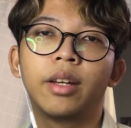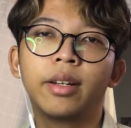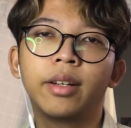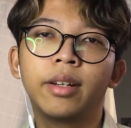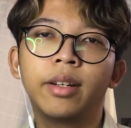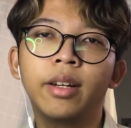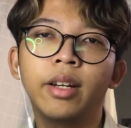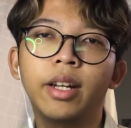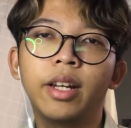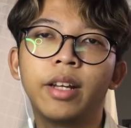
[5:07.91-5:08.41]

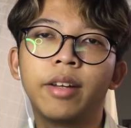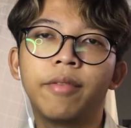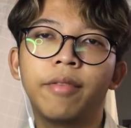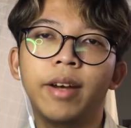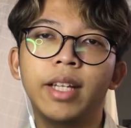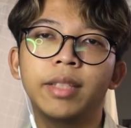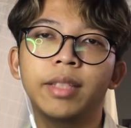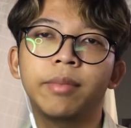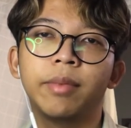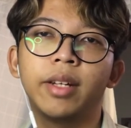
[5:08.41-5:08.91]
good
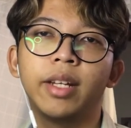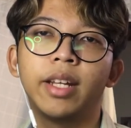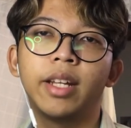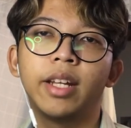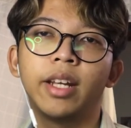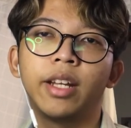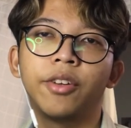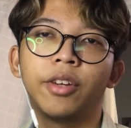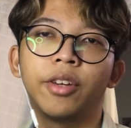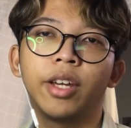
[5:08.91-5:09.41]
investment in
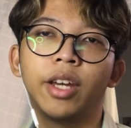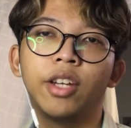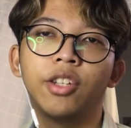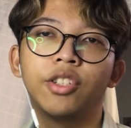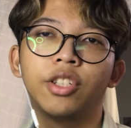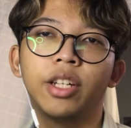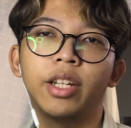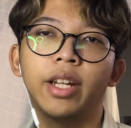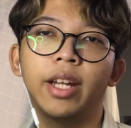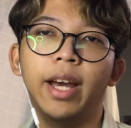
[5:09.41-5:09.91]

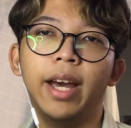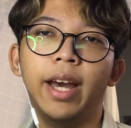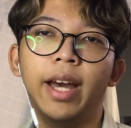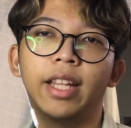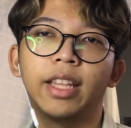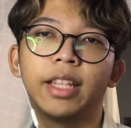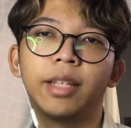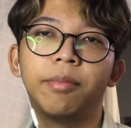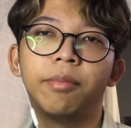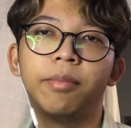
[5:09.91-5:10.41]
education at
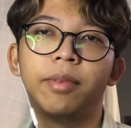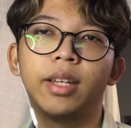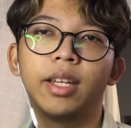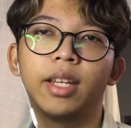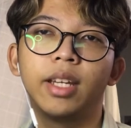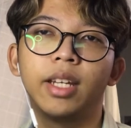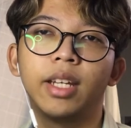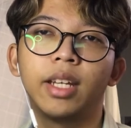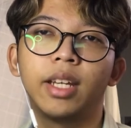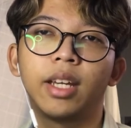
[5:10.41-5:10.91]
the
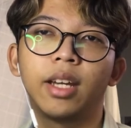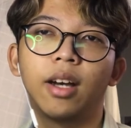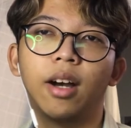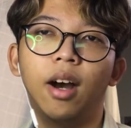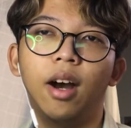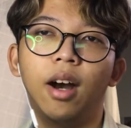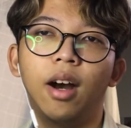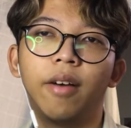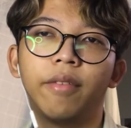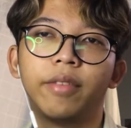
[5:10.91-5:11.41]
beginning
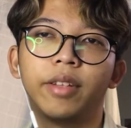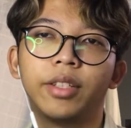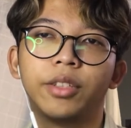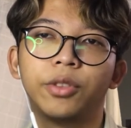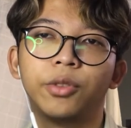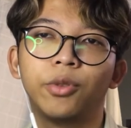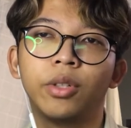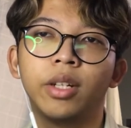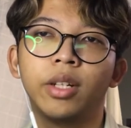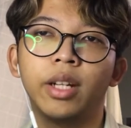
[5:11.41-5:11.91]
of the
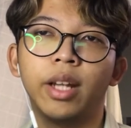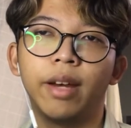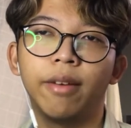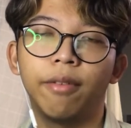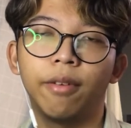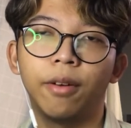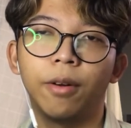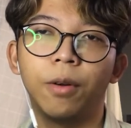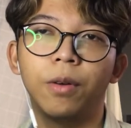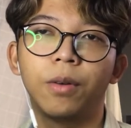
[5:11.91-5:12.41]
student
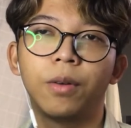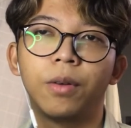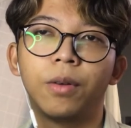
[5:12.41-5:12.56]
level